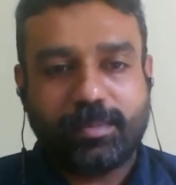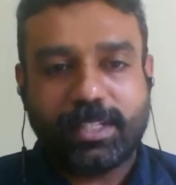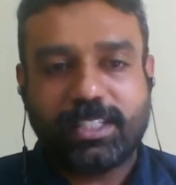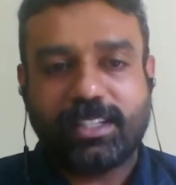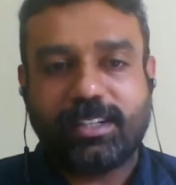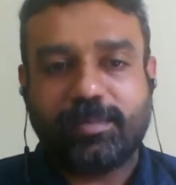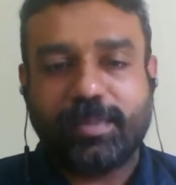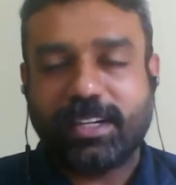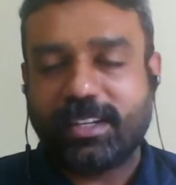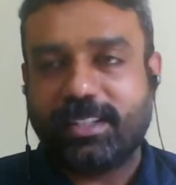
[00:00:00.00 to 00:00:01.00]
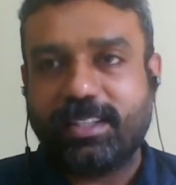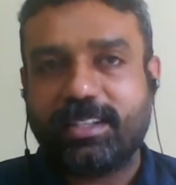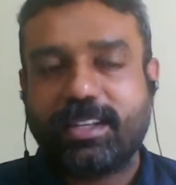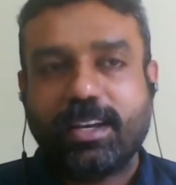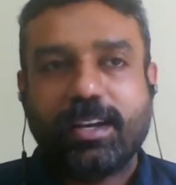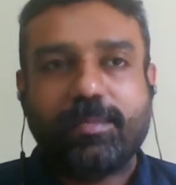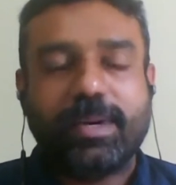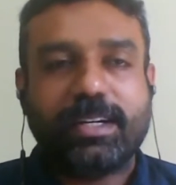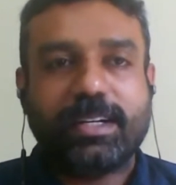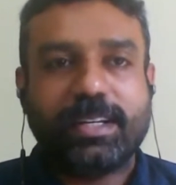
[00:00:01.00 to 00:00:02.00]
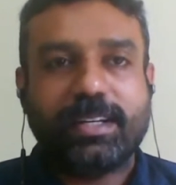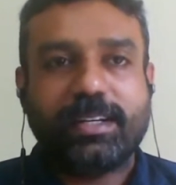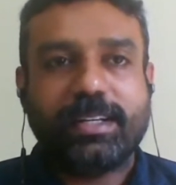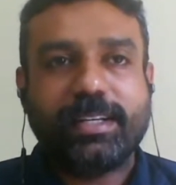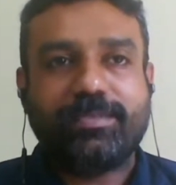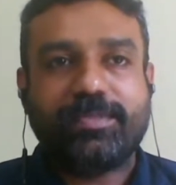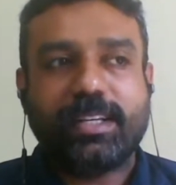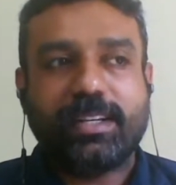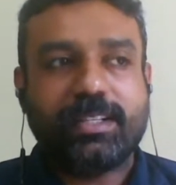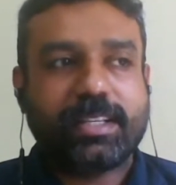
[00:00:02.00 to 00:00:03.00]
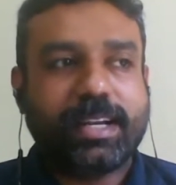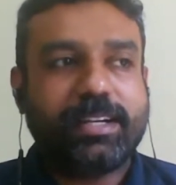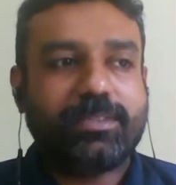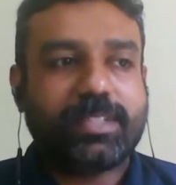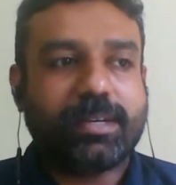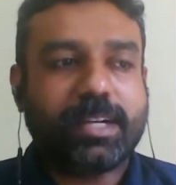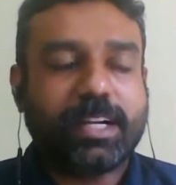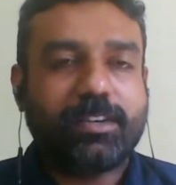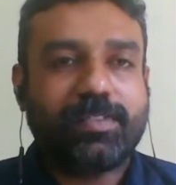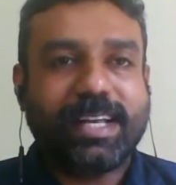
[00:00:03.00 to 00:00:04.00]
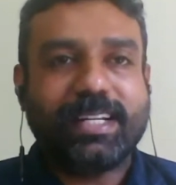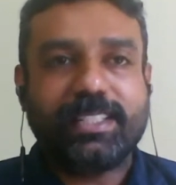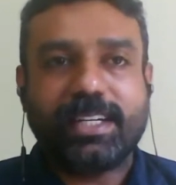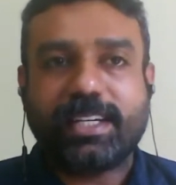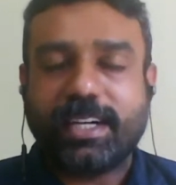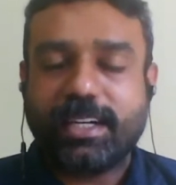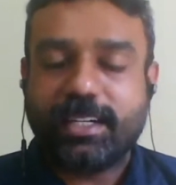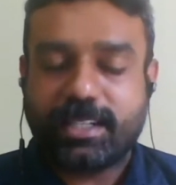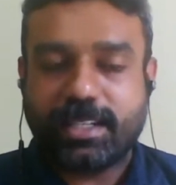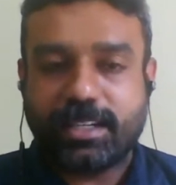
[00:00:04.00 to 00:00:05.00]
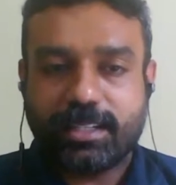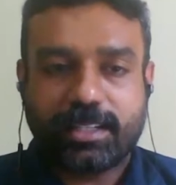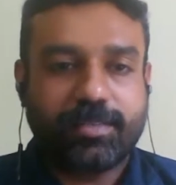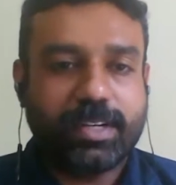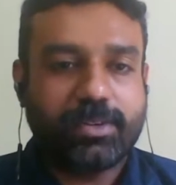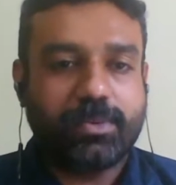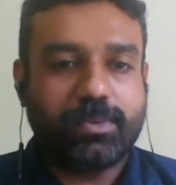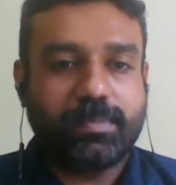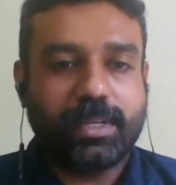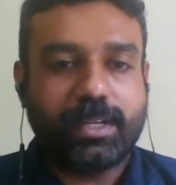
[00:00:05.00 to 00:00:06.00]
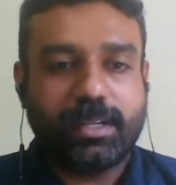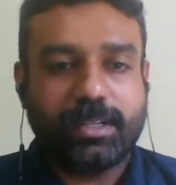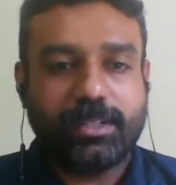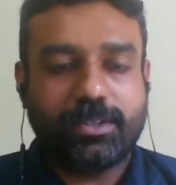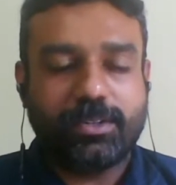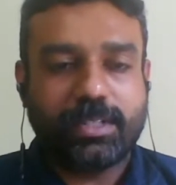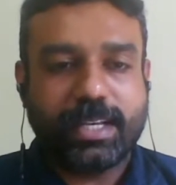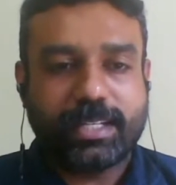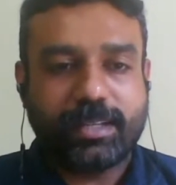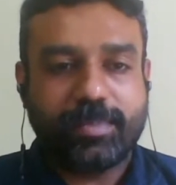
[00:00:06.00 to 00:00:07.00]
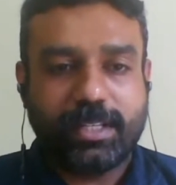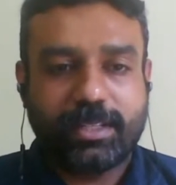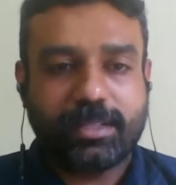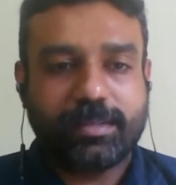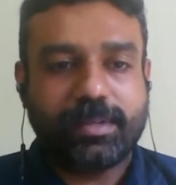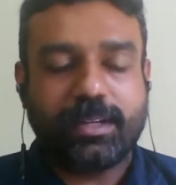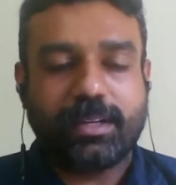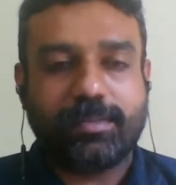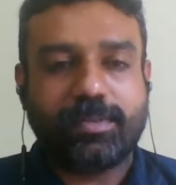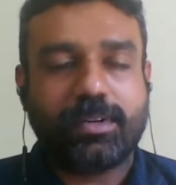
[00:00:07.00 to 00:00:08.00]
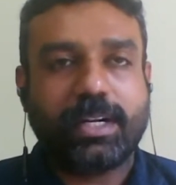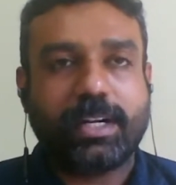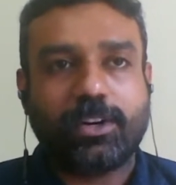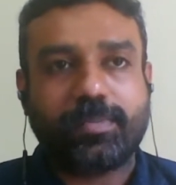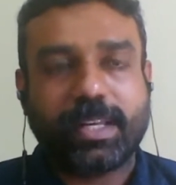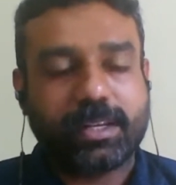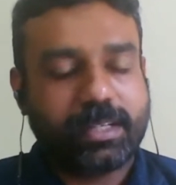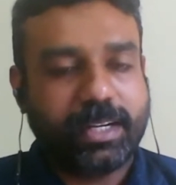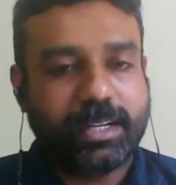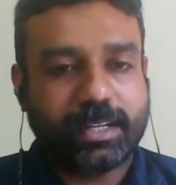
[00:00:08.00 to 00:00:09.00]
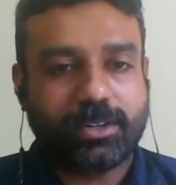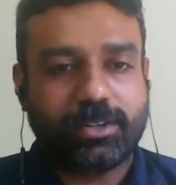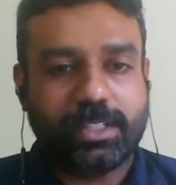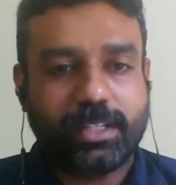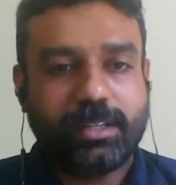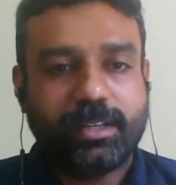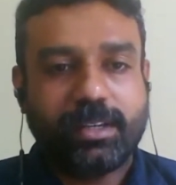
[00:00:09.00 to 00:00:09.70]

much better in this. But if there is some kind of energy credits that is given to the SMEs for adopting a green technology.